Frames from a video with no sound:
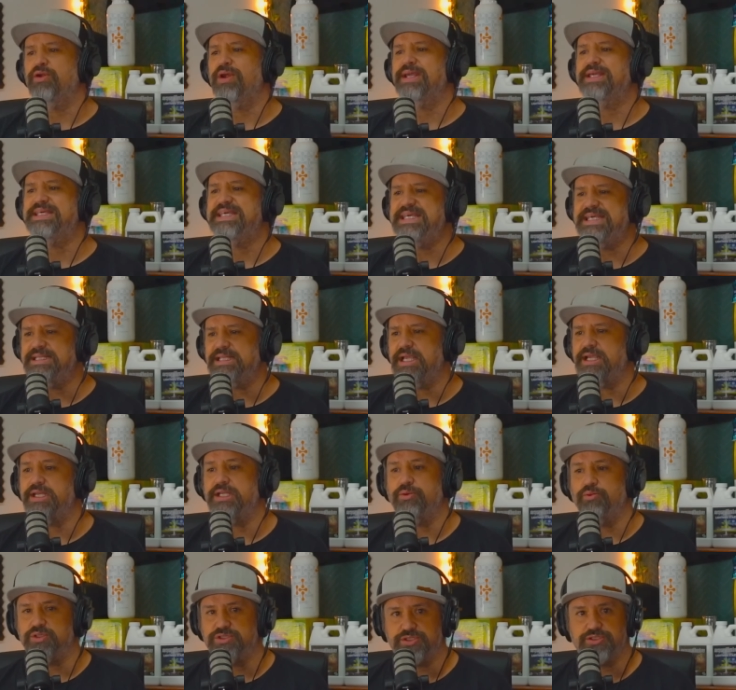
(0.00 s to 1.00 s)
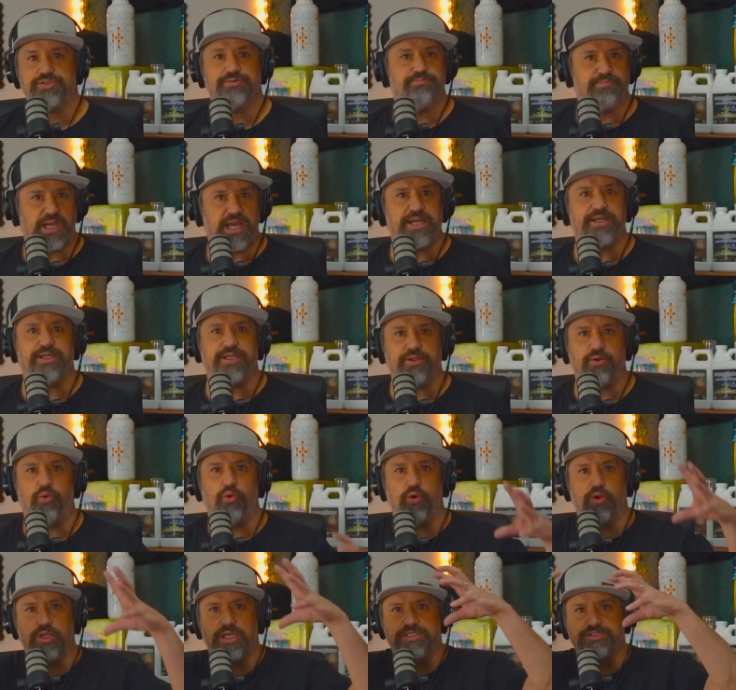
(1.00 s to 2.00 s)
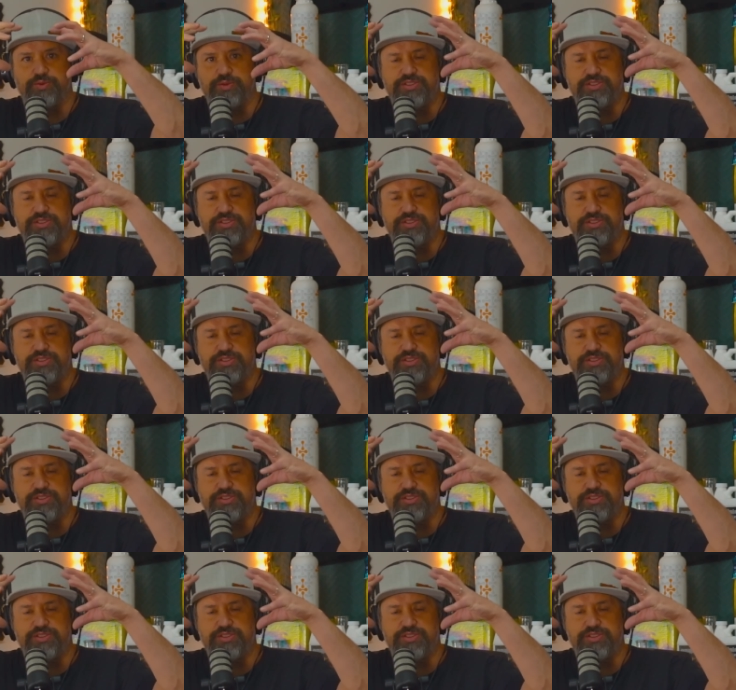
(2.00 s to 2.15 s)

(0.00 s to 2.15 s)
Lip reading: at chelating, which is binding, or as we